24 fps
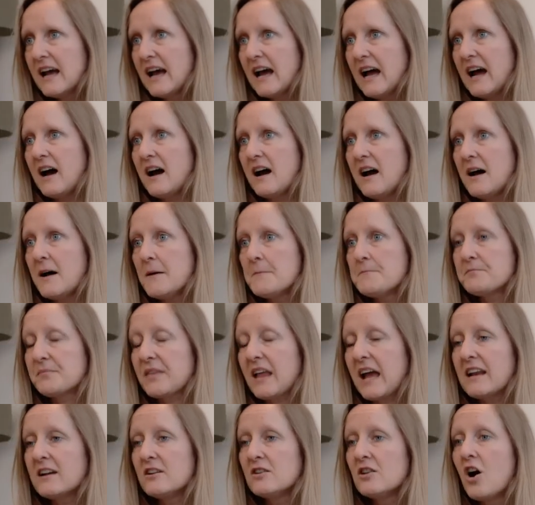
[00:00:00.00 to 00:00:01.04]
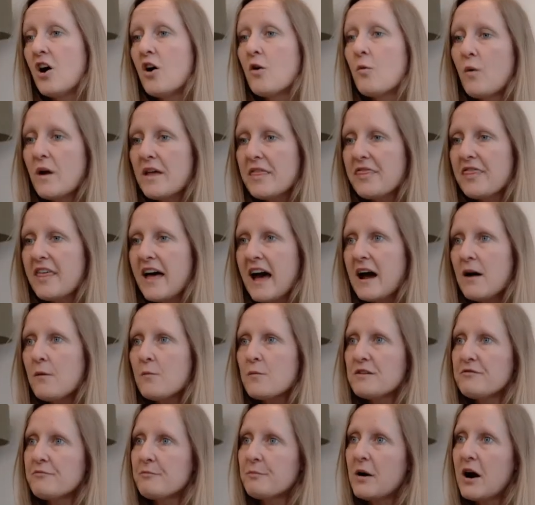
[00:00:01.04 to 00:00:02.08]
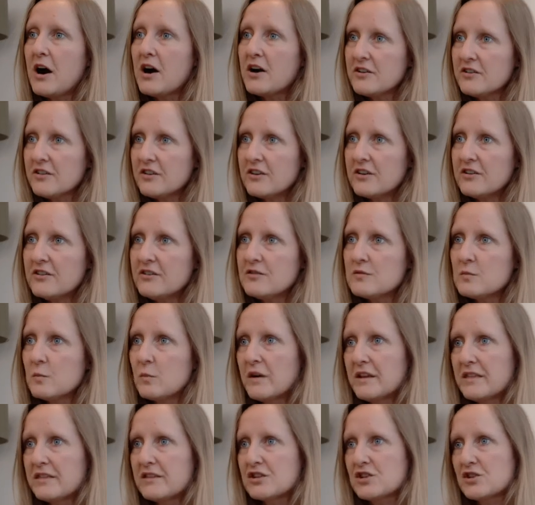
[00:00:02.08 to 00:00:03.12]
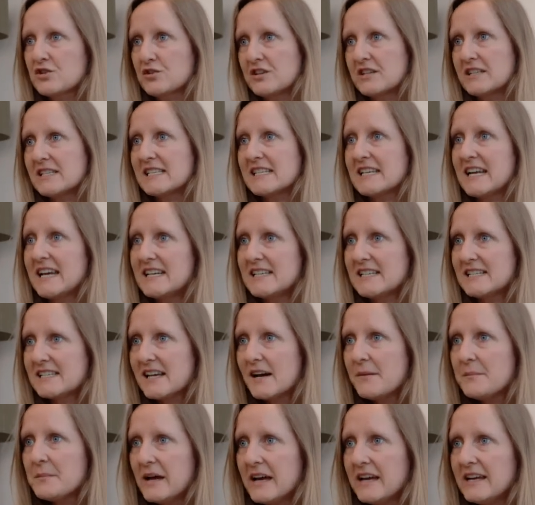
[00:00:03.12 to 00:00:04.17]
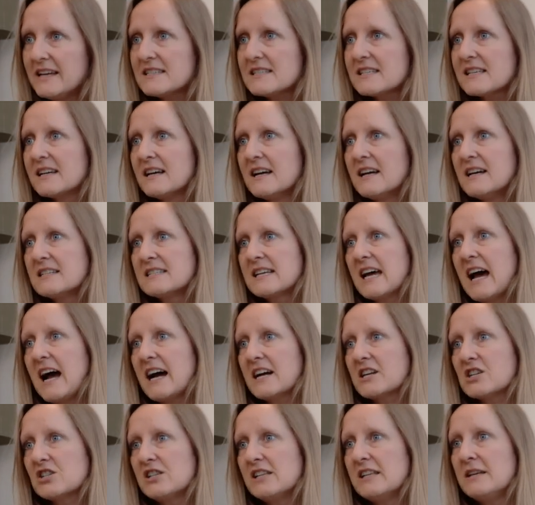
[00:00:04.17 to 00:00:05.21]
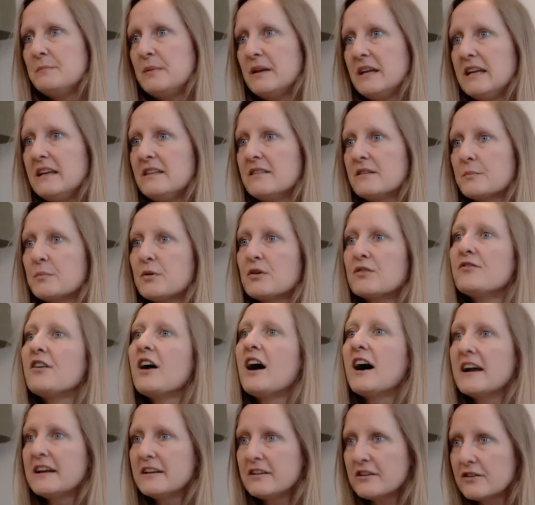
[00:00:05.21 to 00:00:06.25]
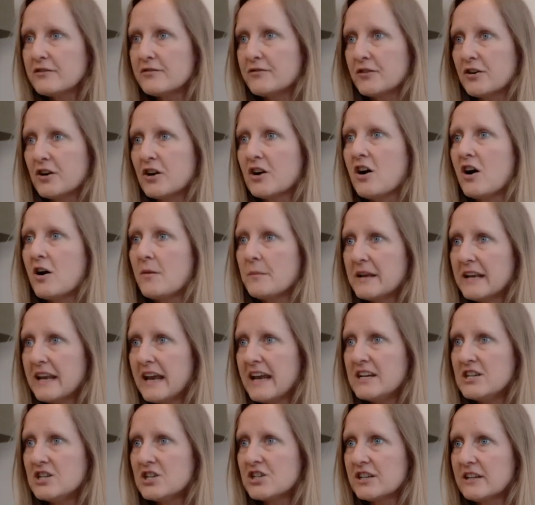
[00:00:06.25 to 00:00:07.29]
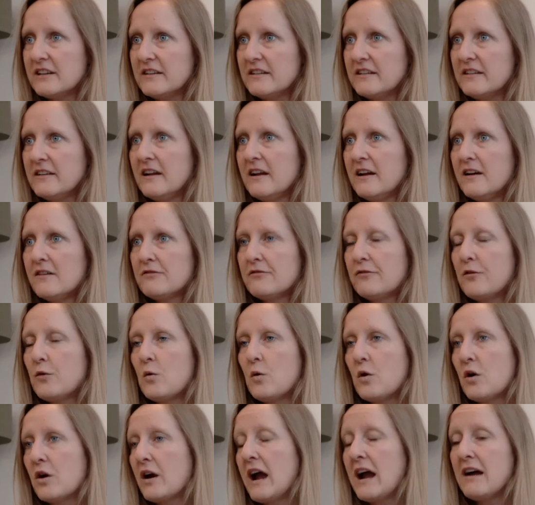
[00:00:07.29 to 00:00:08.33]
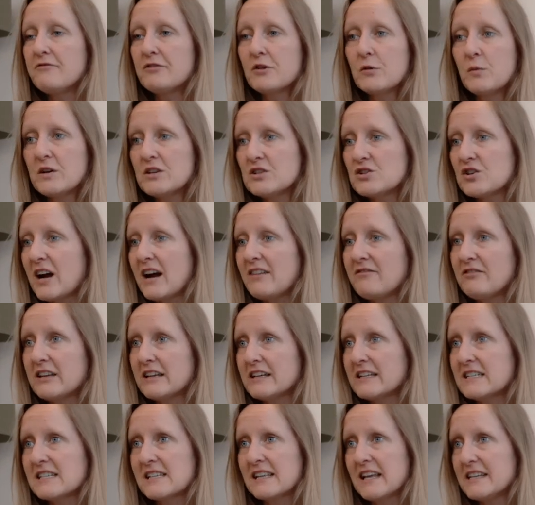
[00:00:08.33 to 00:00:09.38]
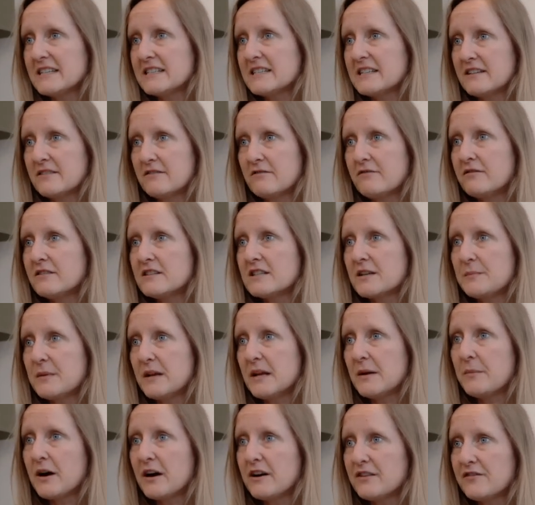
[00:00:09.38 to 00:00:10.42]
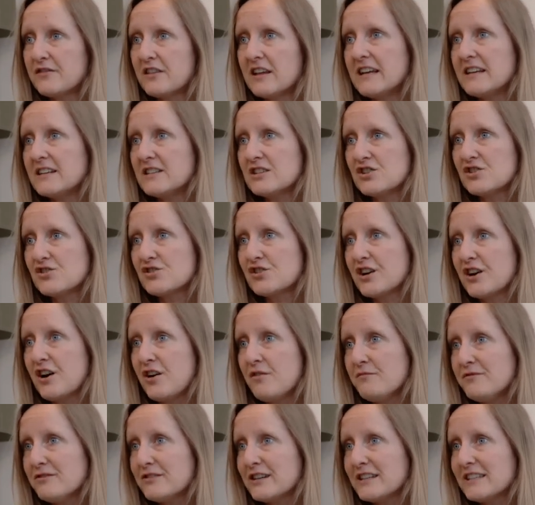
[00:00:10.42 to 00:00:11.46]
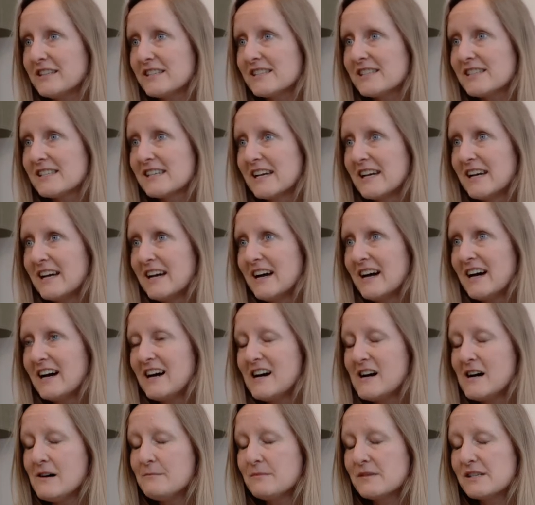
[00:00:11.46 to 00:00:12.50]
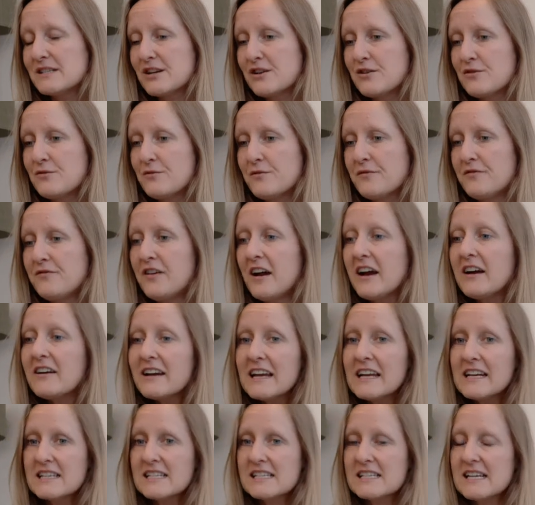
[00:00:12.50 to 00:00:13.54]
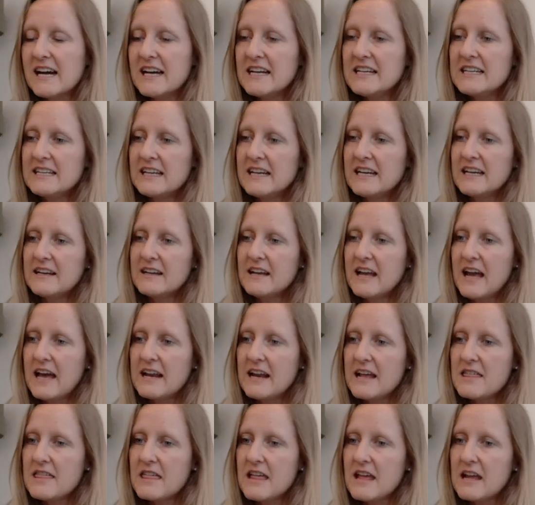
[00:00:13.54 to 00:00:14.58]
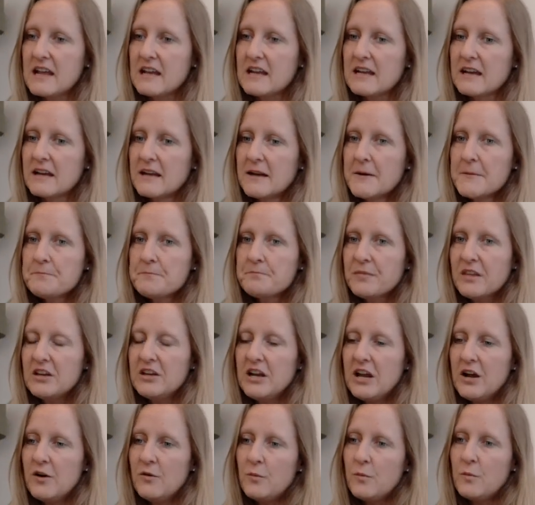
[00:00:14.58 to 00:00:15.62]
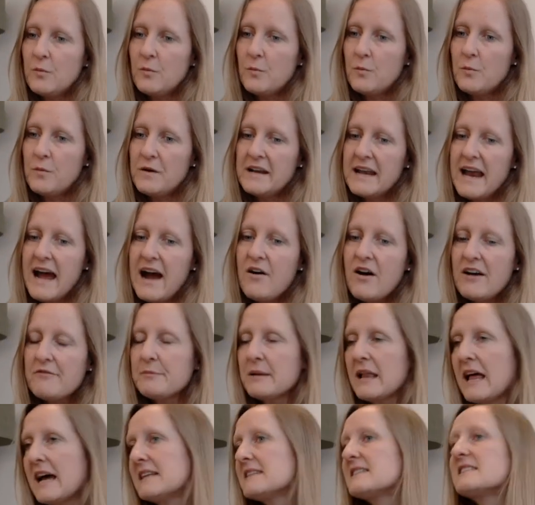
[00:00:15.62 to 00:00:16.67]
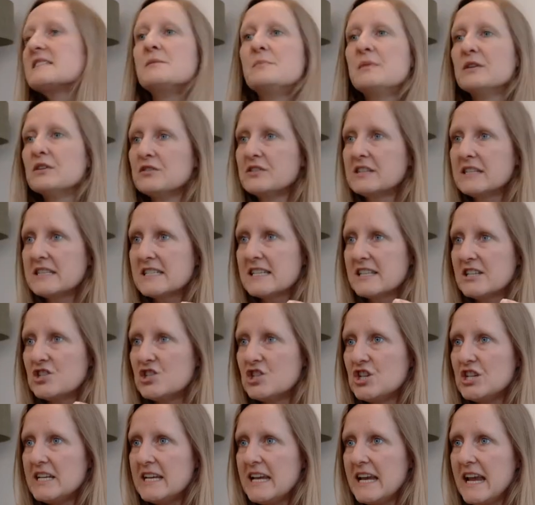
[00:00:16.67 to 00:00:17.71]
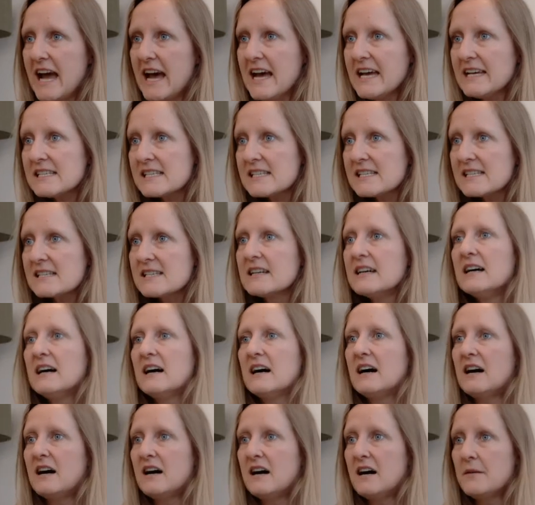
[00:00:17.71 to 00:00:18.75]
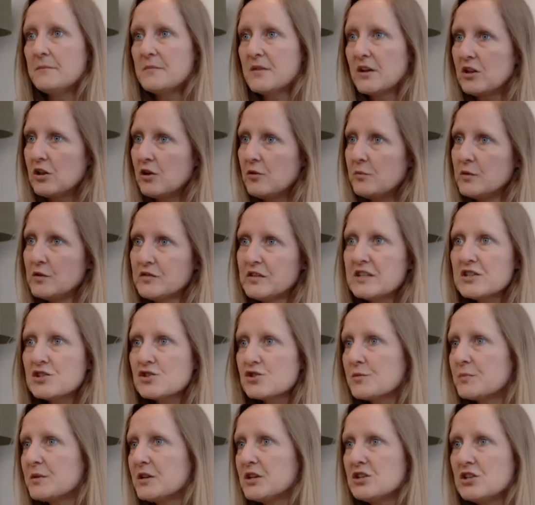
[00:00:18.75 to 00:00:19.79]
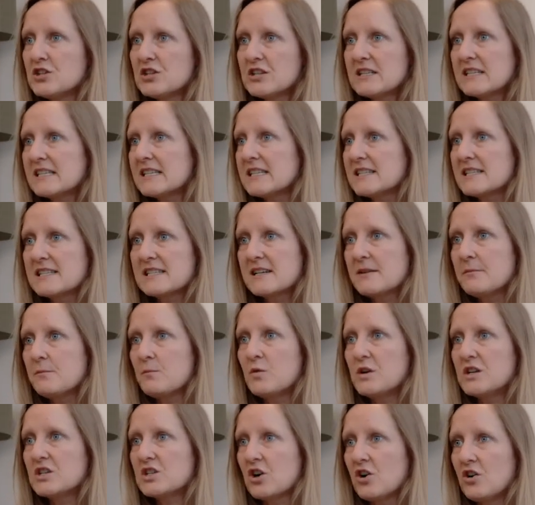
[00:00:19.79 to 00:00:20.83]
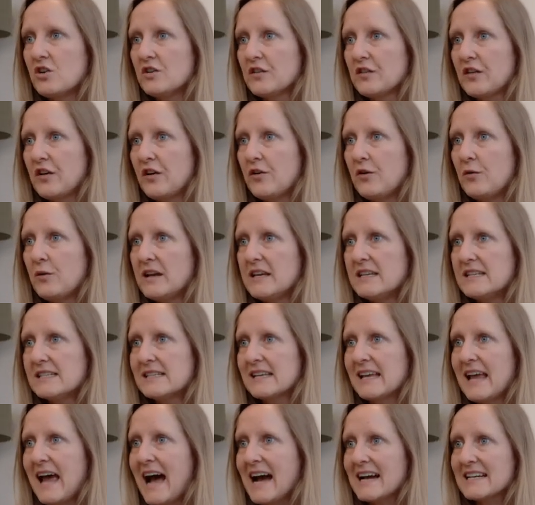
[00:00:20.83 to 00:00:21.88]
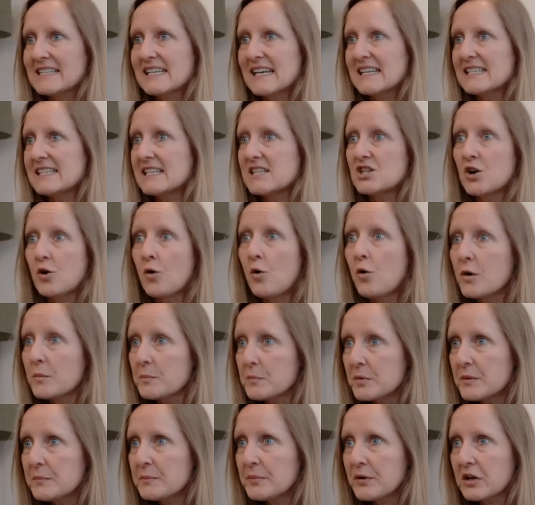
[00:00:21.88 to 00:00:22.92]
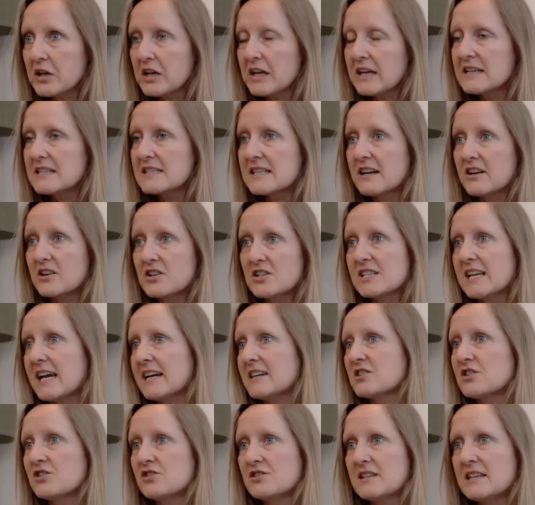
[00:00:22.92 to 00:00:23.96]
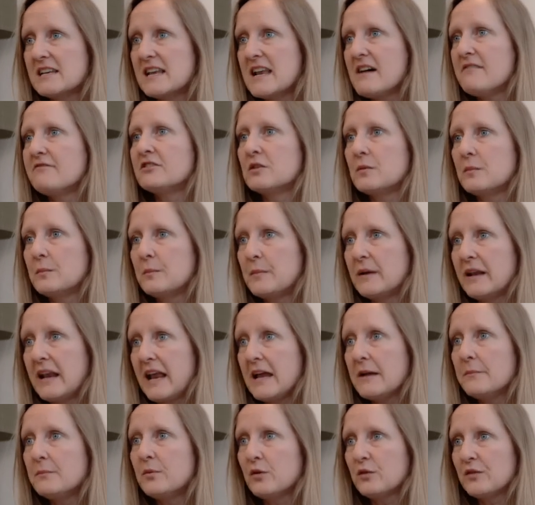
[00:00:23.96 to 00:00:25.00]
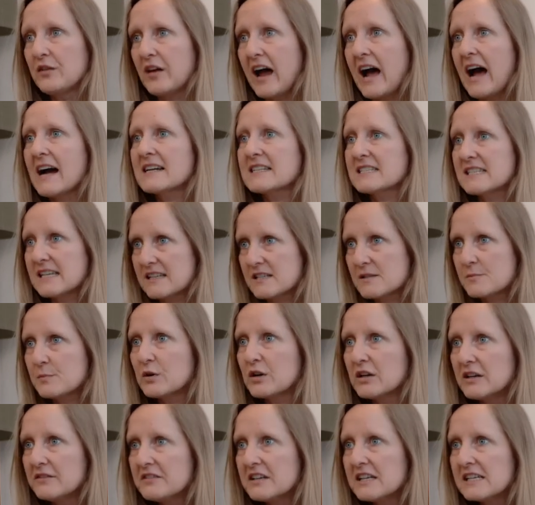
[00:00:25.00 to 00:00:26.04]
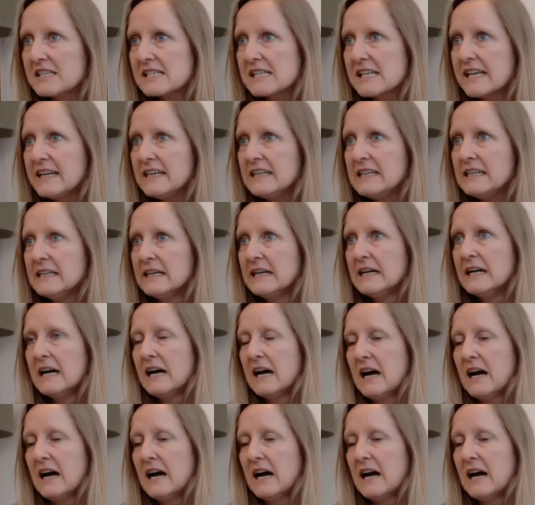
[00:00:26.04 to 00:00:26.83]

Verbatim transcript: Um, and along with that, we've partnered with the Short Stay Summit to actually be the provider for accommodation for everyone traveling to London to be a part of the industry conference. Um, so, very exciting. And I think you know, we now have plans to build into the GDS. Uh, um, the global distribution system, which also is access into corporate bookings that our sector's never been able to access previously.